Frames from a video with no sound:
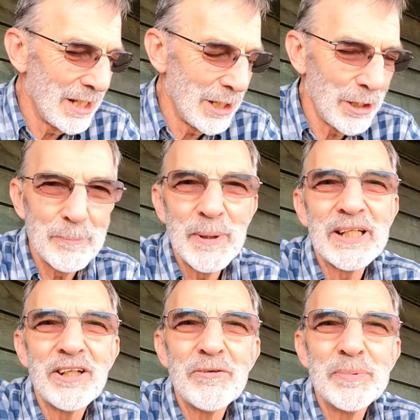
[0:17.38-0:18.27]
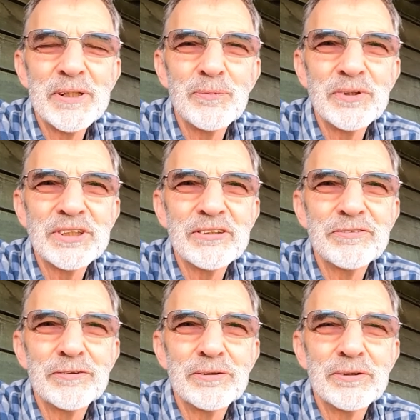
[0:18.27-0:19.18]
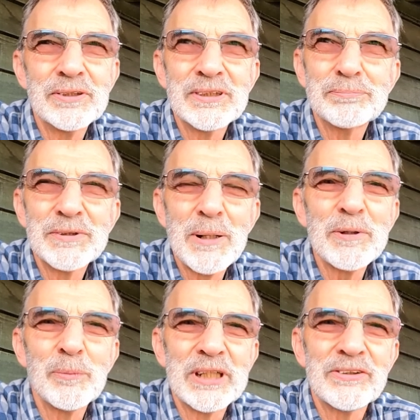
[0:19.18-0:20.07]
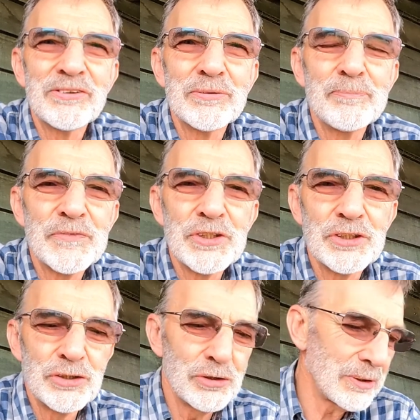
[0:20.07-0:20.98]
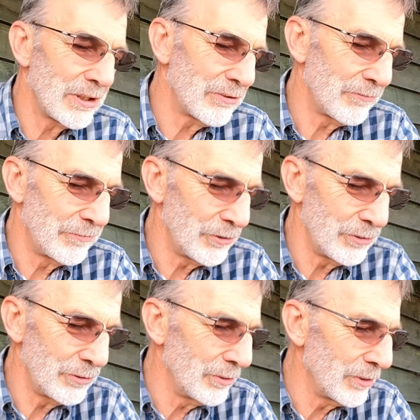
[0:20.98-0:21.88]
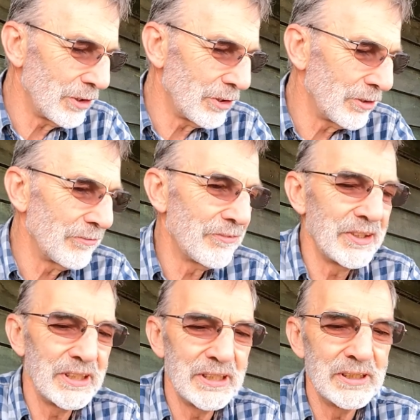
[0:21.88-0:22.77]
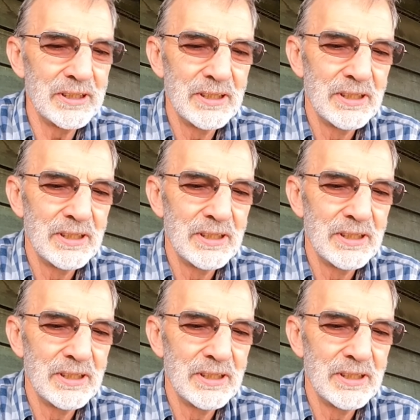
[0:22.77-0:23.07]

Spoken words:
But I've been wanting for a couple of weeks to do a review of the